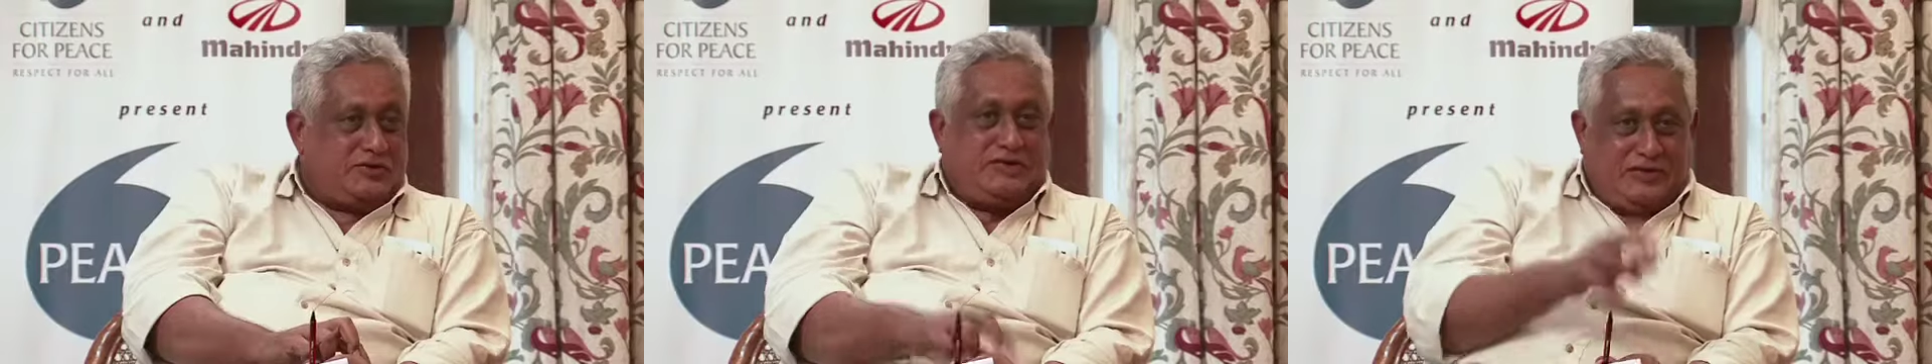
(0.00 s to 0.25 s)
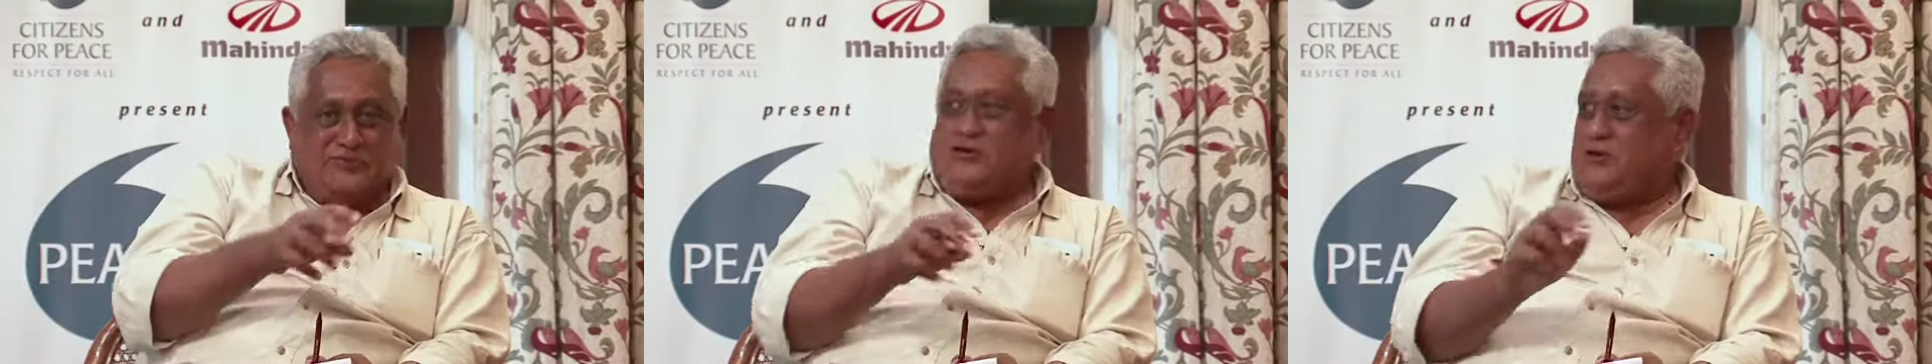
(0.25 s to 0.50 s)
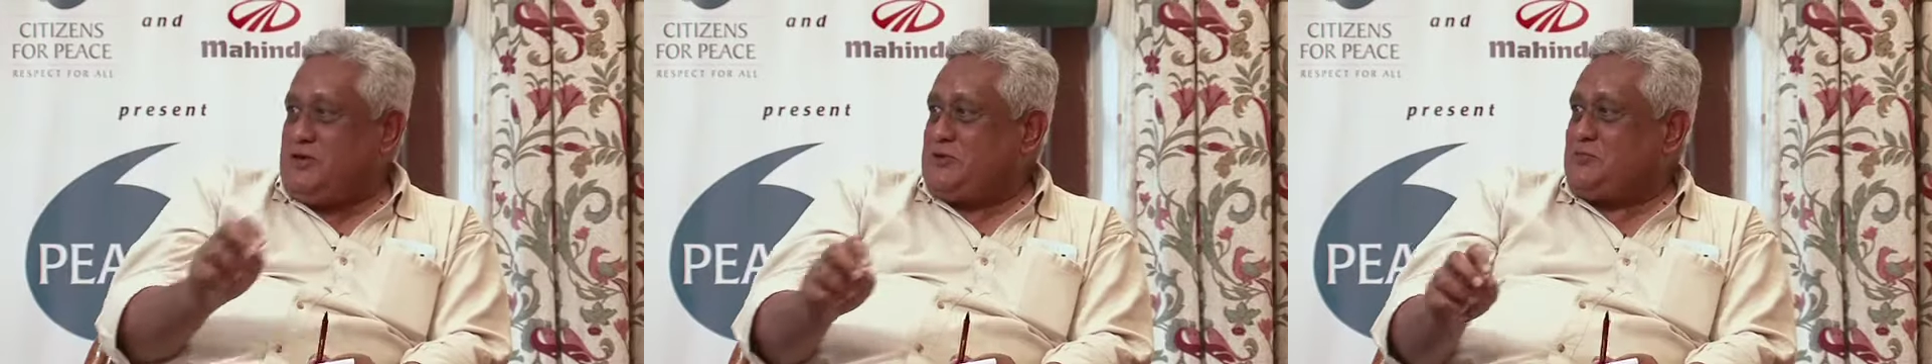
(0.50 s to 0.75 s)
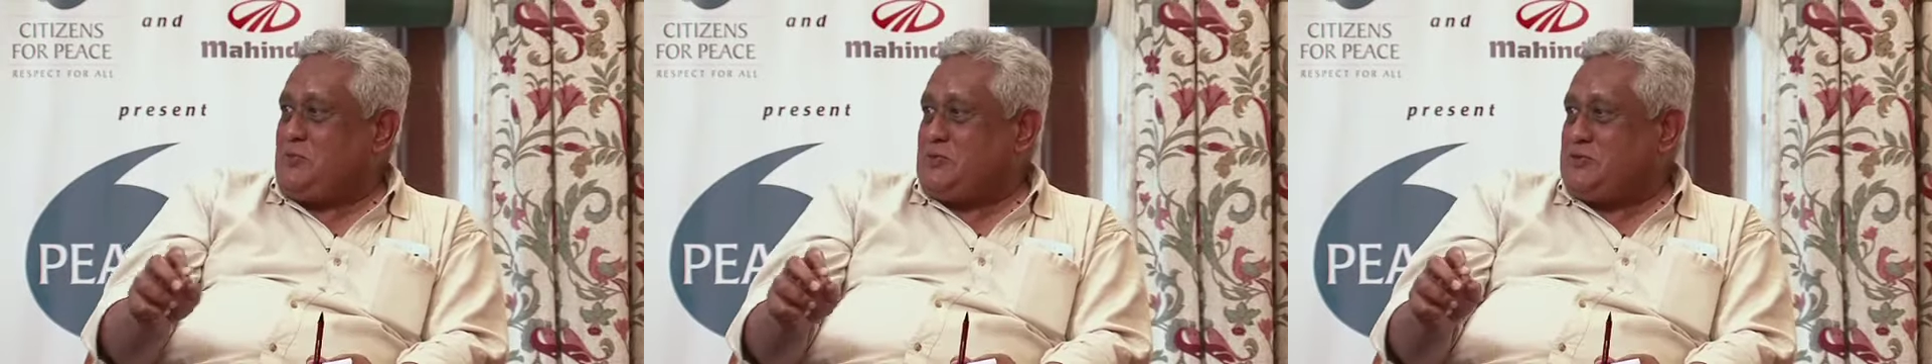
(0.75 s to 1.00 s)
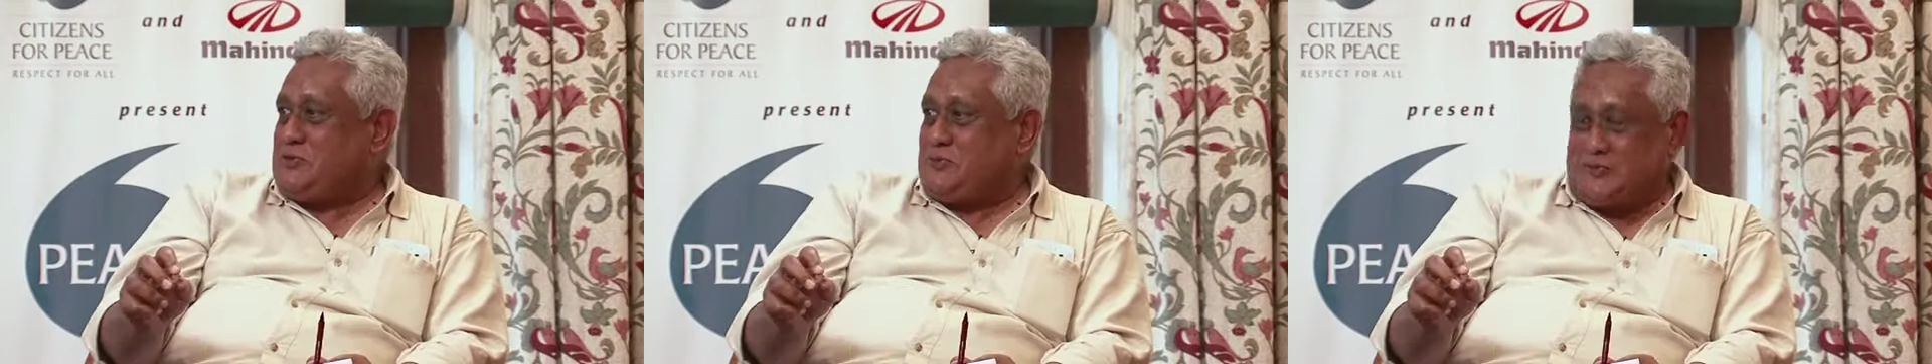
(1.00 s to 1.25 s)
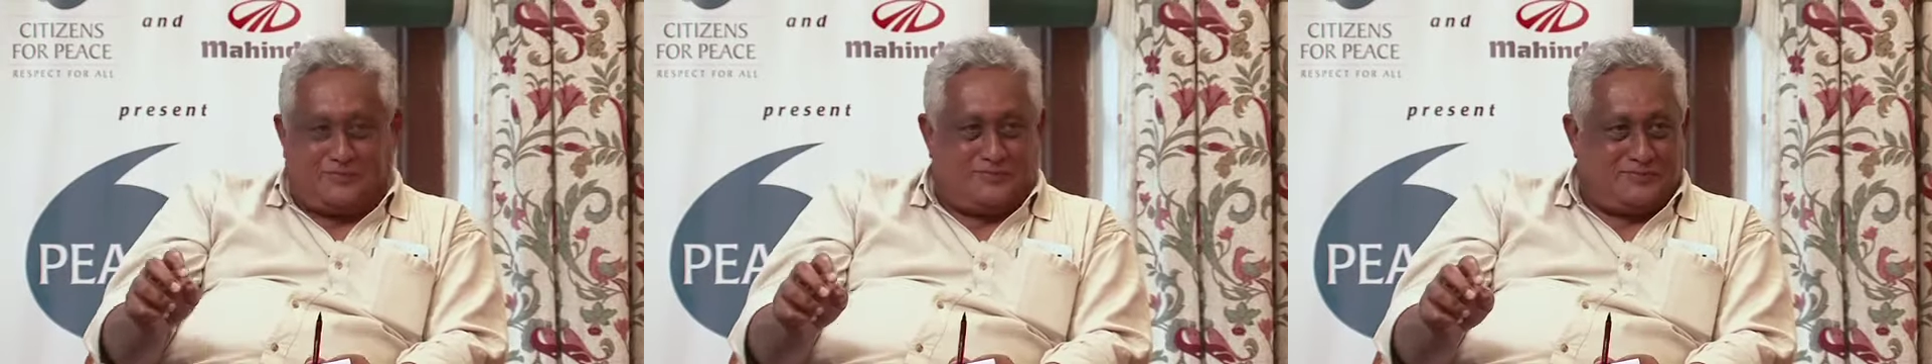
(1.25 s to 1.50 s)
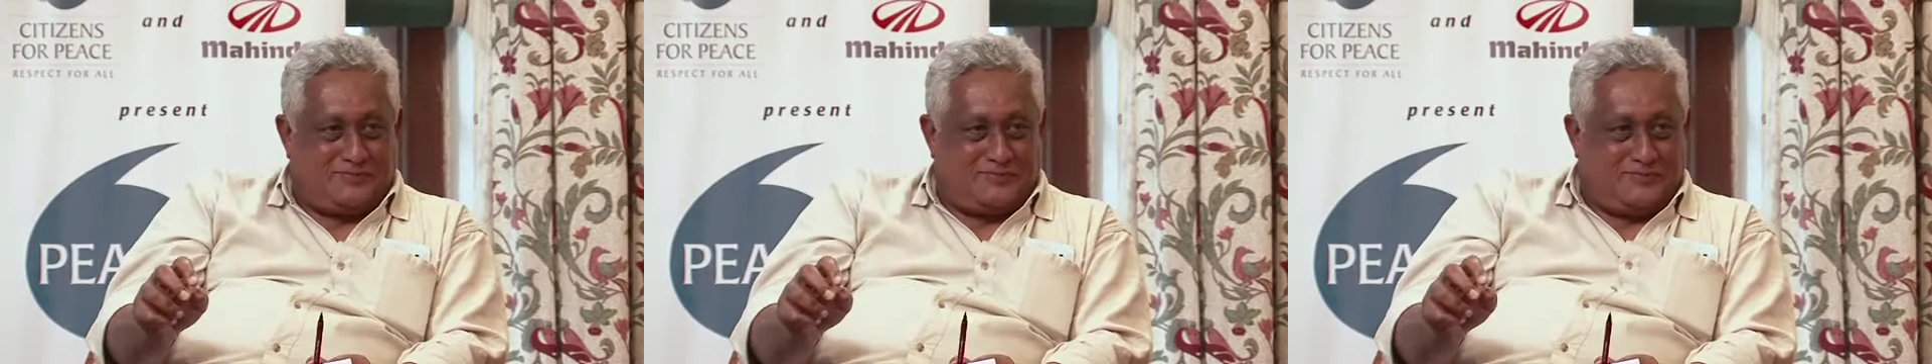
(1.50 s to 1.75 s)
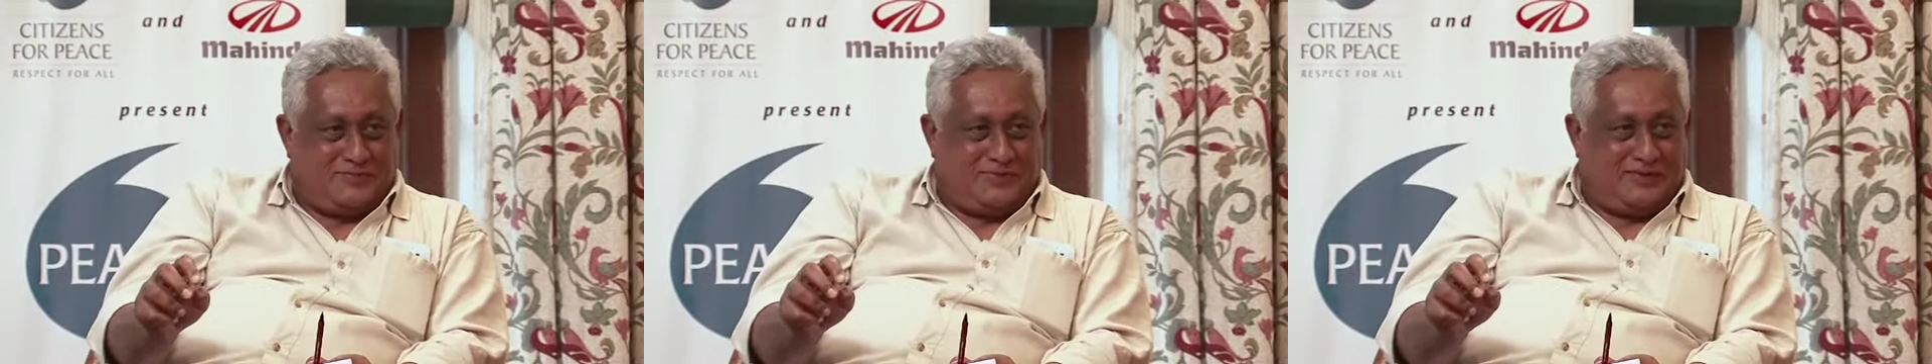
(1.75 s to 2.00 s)
even irresponsible.
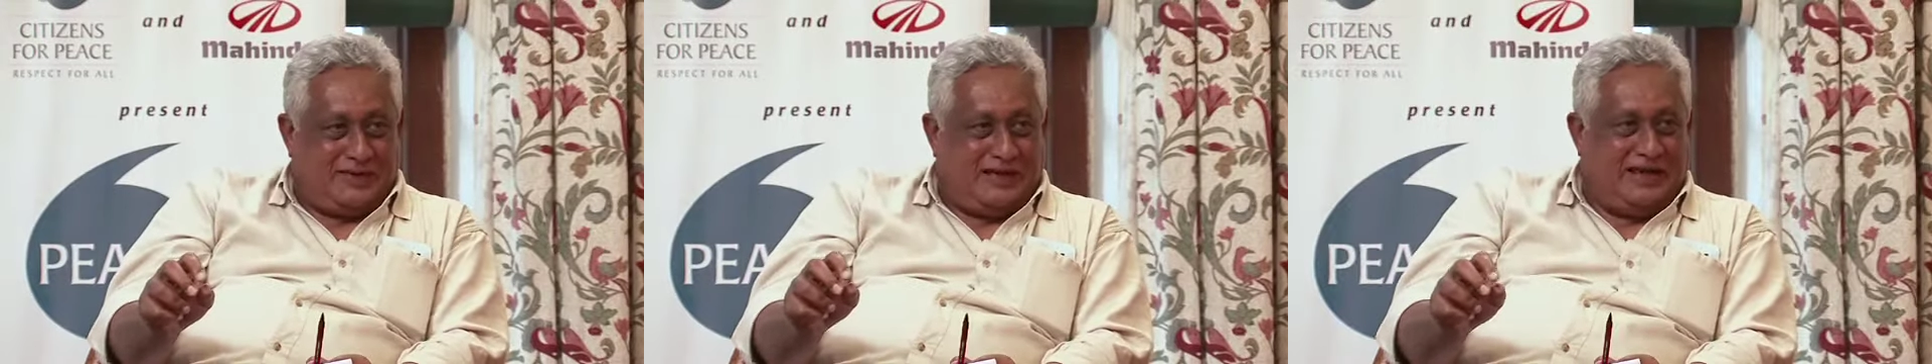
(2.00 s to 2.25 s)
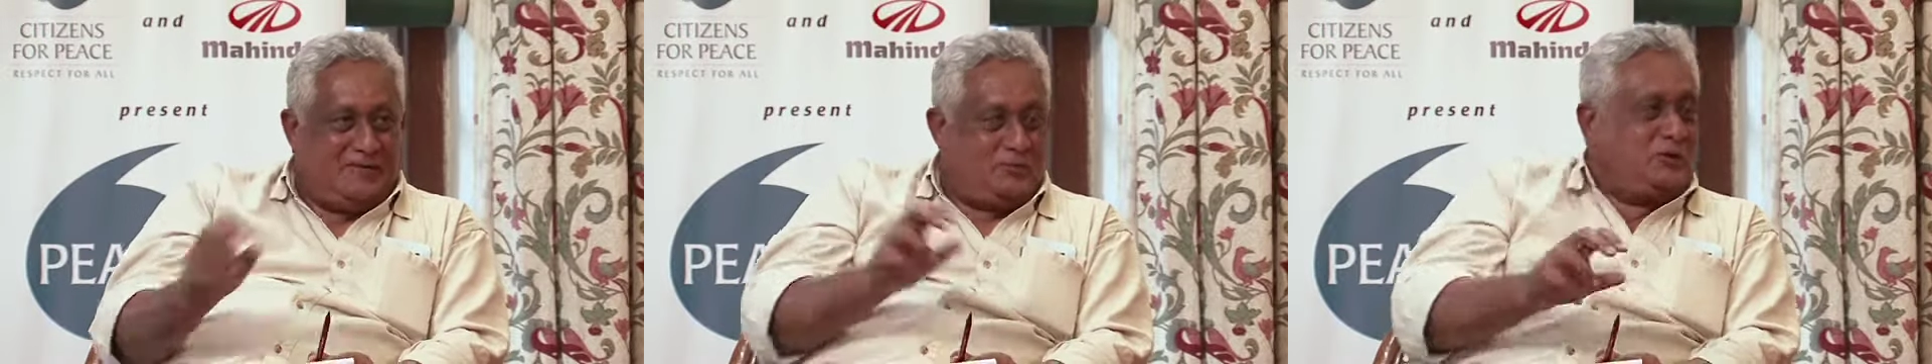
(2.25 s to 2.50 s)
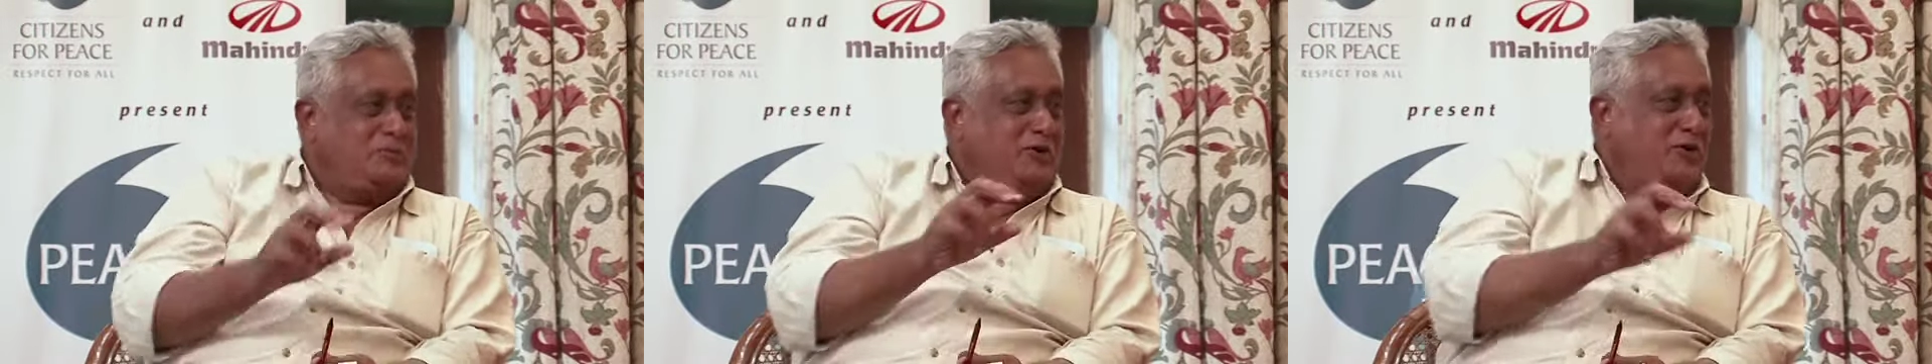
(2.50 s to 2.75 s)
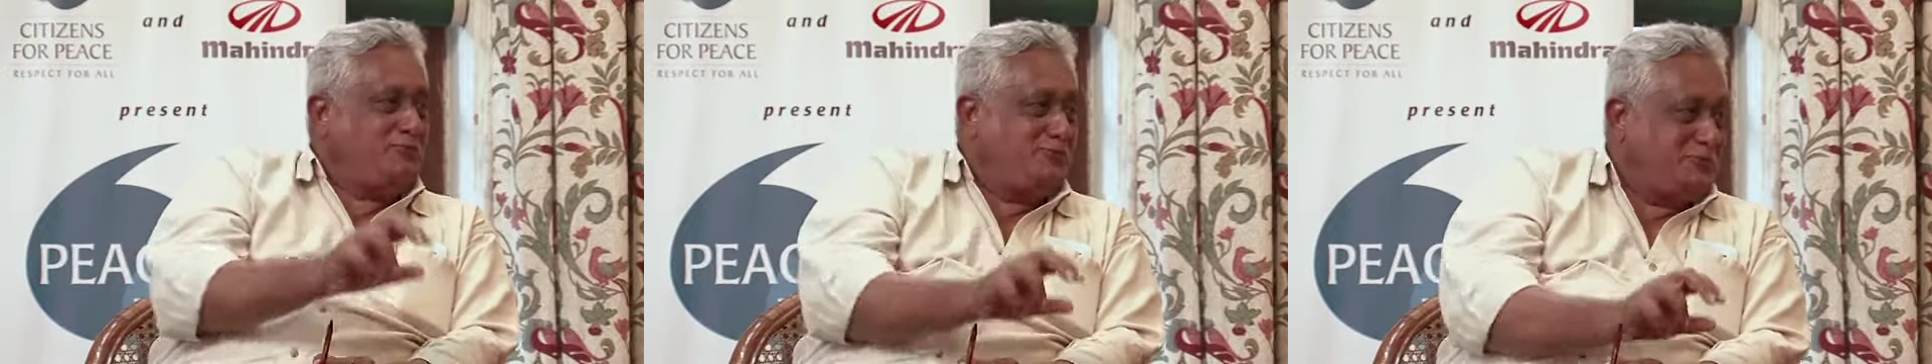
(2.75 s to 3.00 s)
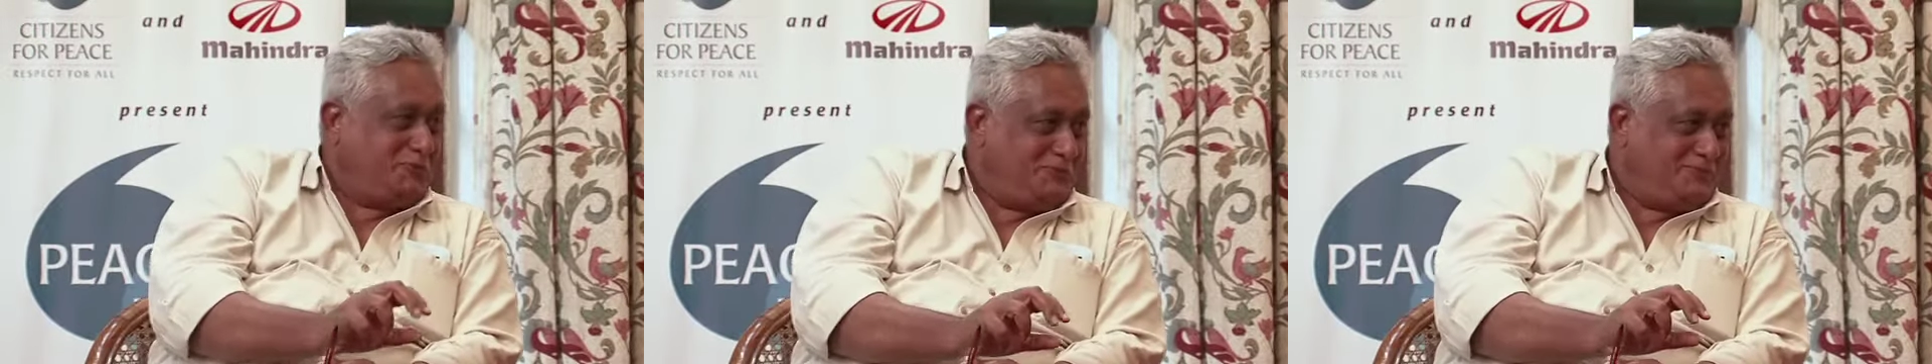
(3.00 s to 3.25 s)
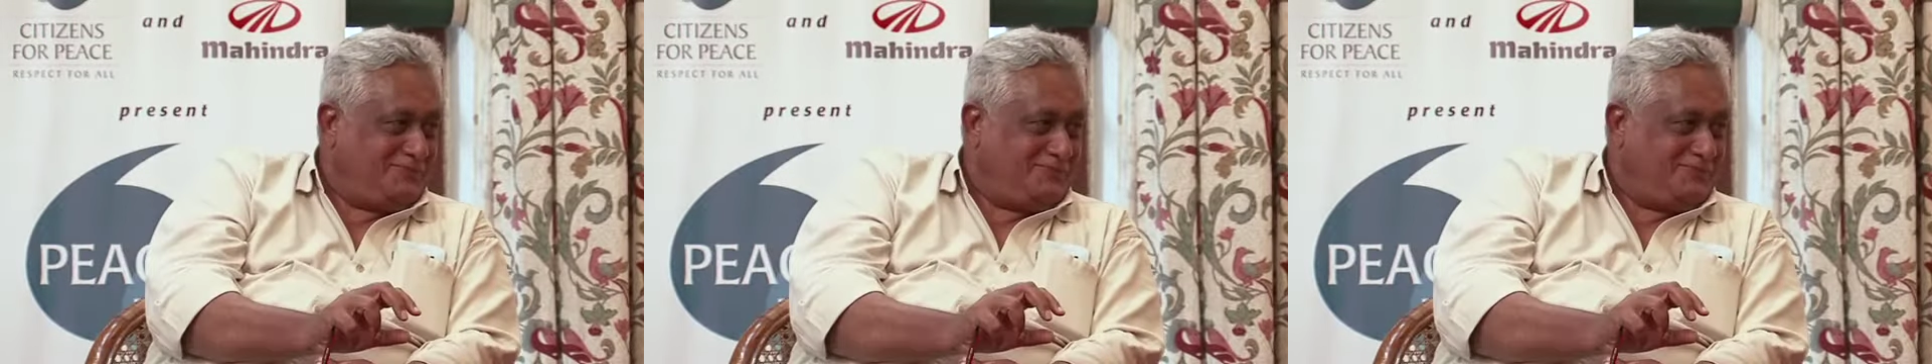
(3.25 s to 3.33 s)
And I'm going to be all four.